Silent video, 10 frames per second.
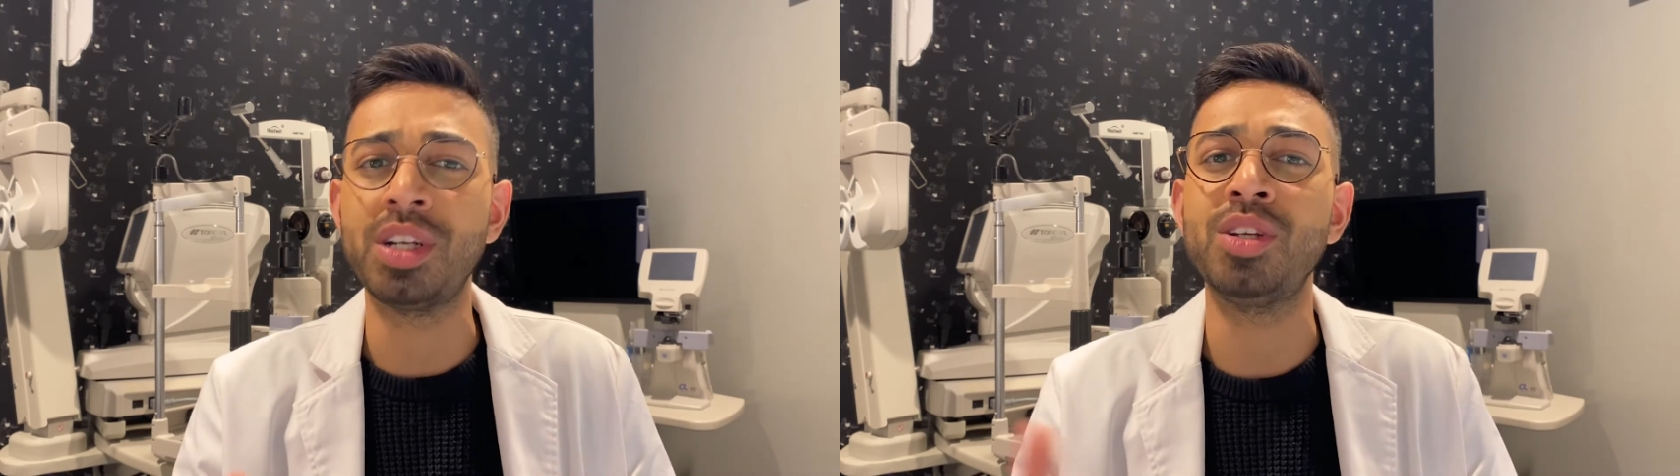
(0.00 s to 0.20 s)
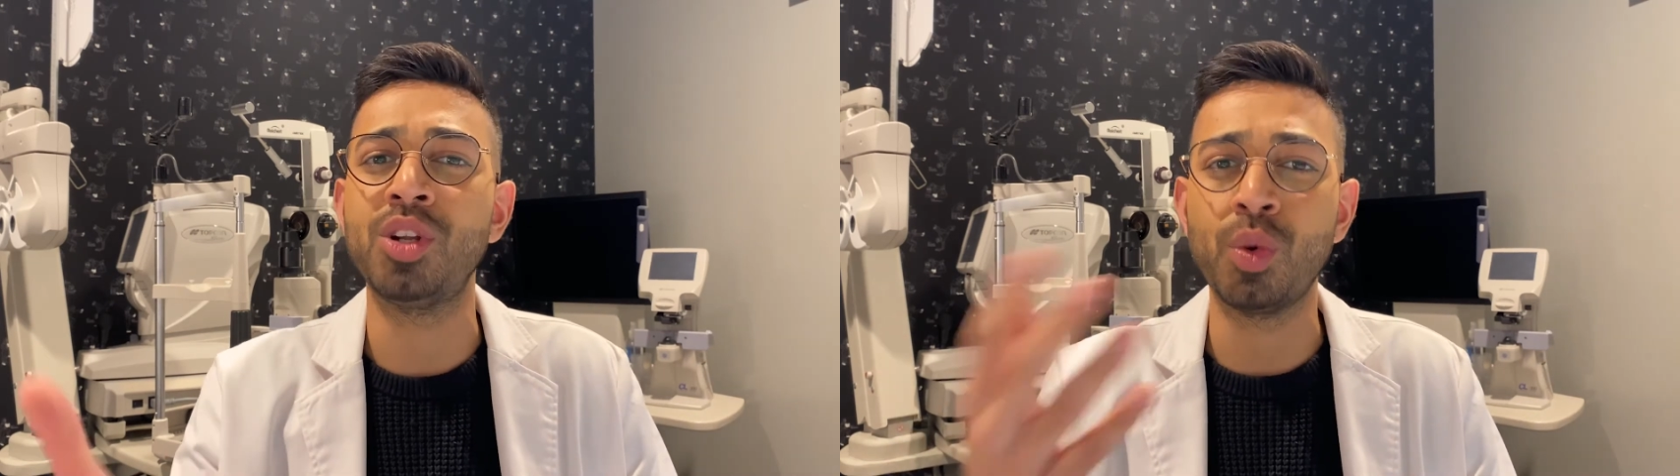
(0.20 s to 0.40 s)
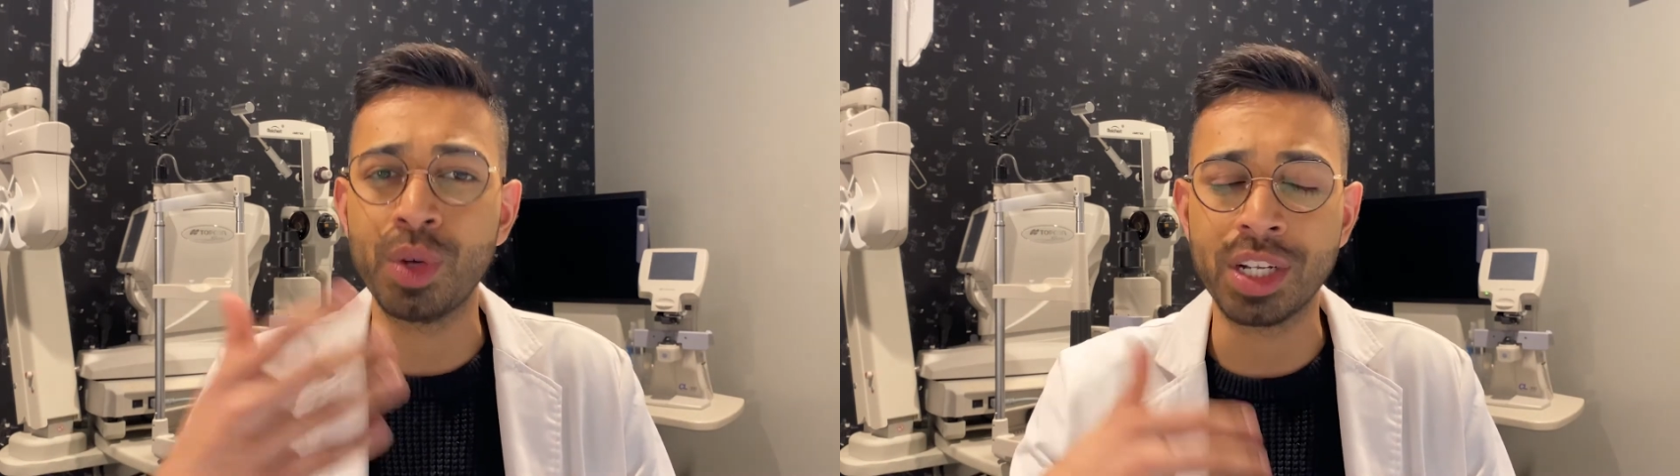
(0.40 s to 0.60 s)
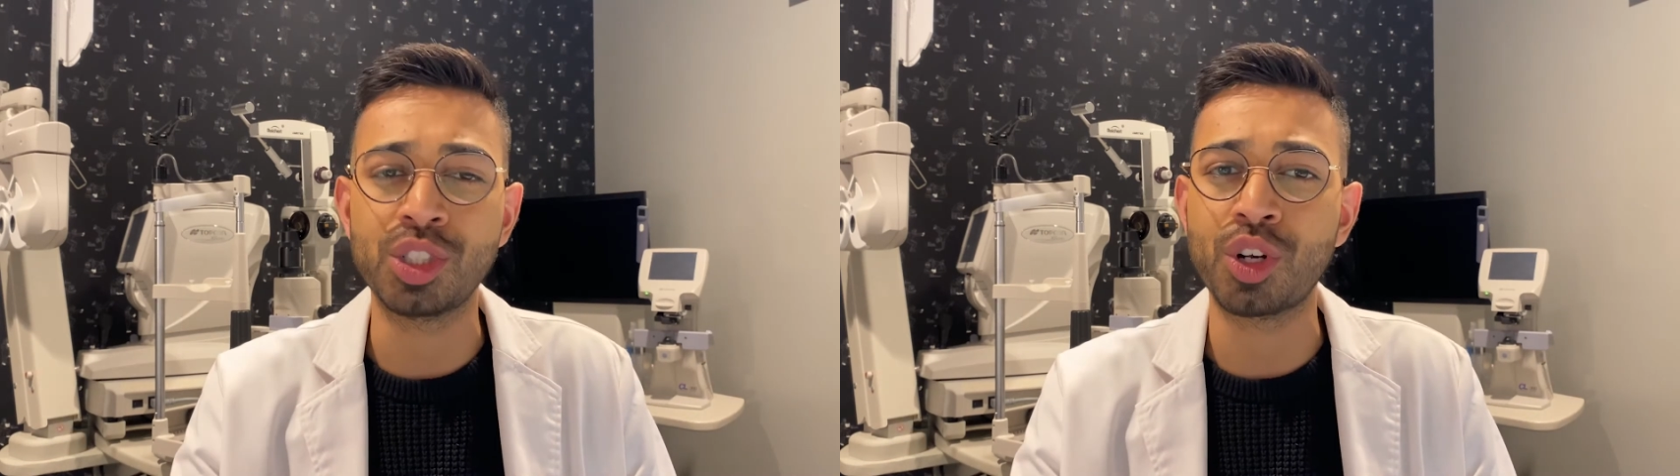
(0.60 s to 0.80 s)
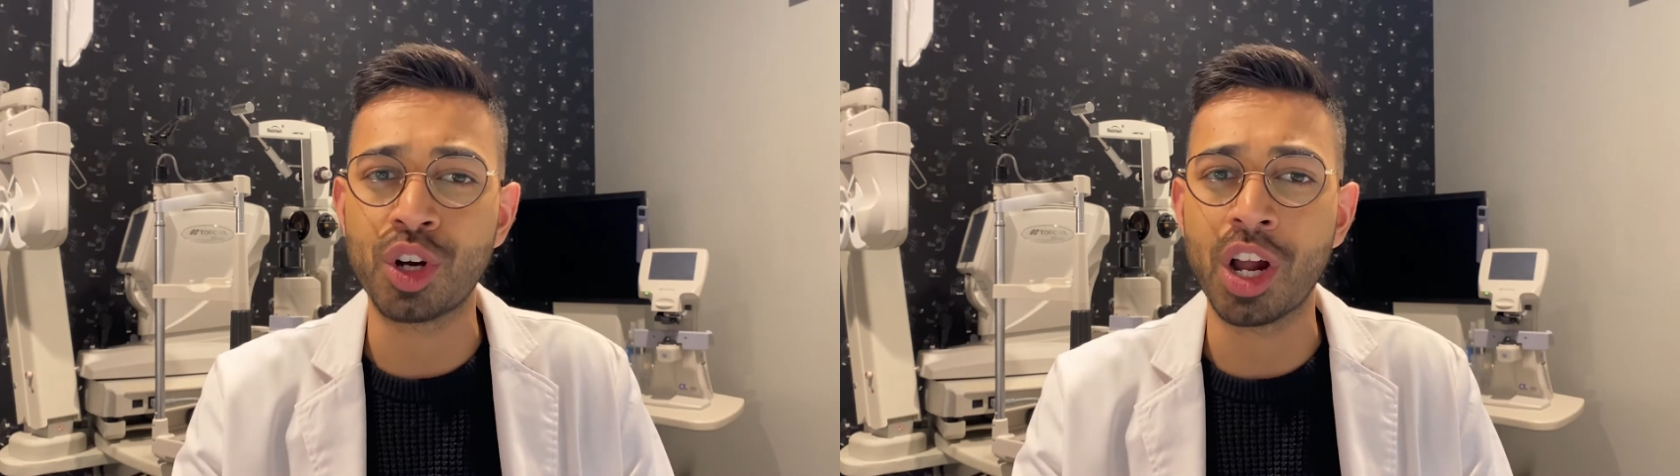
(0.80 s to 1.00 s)
We can
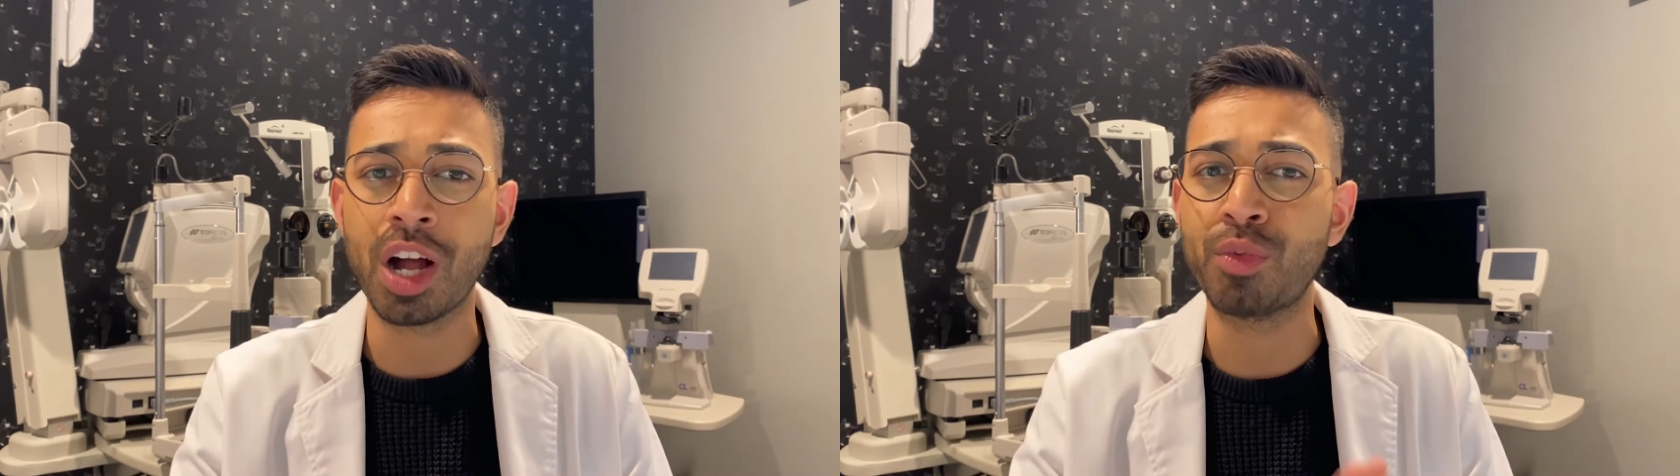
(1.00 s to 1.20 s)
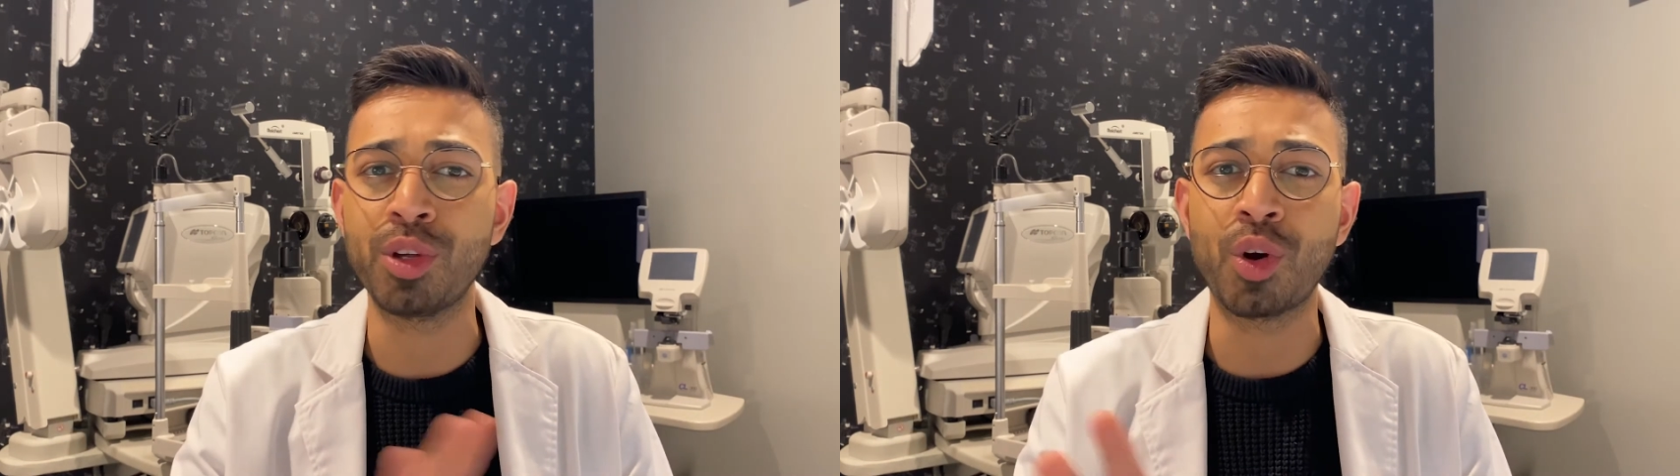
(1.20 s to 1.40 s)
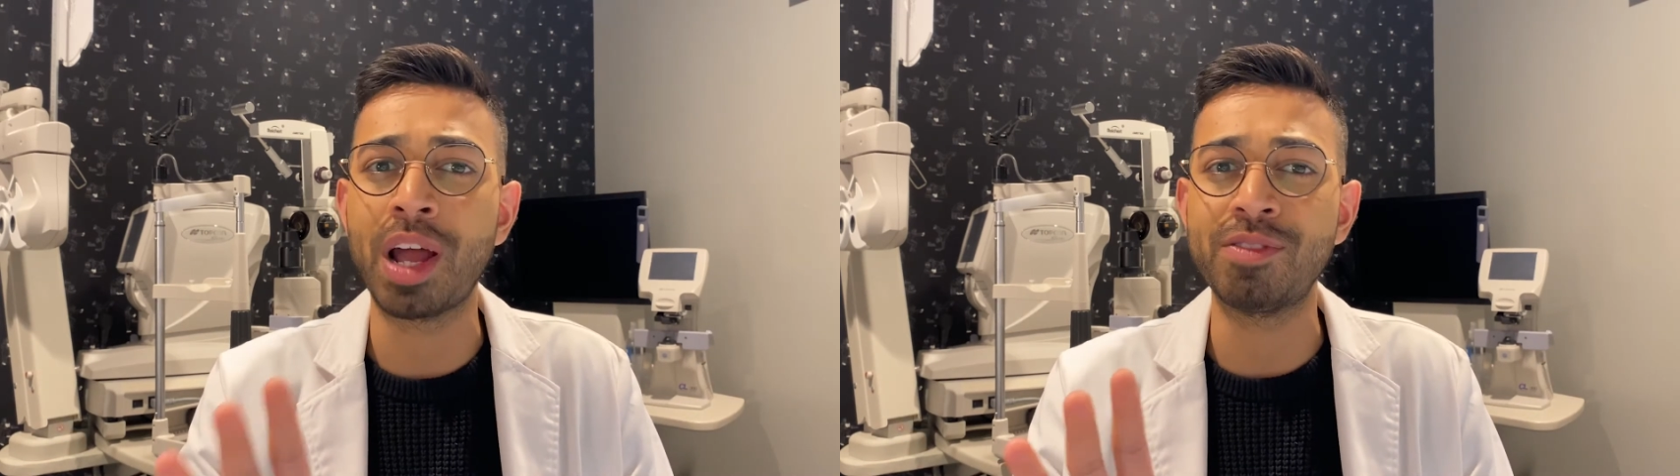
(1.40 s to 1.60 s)
turn it off. We don't have